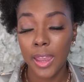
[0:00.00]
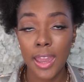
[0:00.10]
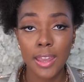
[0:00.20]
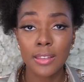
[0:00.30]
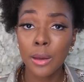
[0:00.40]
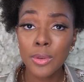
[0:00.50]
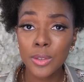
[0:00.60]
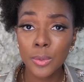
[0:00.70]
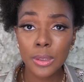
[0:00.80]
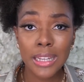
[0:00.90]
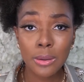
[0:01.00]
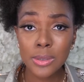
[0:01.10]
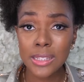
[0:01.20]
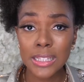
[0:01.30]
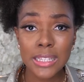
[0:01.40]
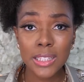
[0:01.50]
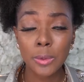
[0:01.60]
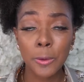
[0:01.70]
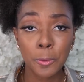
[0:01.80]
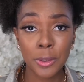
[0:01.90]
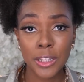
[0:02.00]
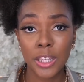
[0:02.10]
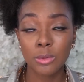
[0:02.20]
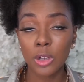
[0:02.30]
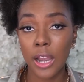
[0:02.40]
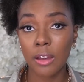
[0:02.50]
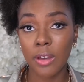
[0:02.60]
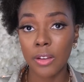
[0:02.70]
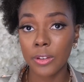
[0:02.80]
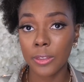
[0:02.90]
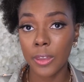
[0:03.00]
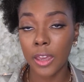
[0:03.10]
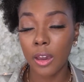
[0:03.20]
And that was an easy way for me to keep track of everything.